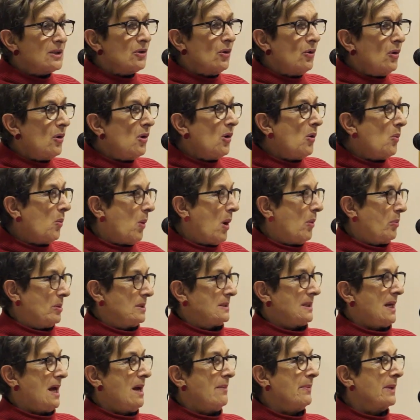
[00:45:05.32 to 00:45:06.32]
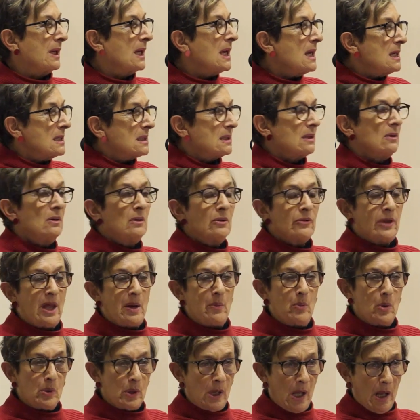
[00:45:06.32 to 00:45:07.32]
saw what was coming. He saw
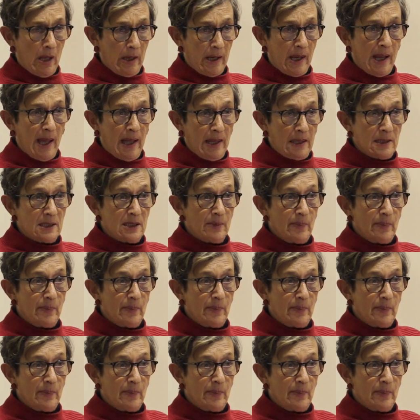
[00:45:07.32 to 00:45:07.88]
they were going to get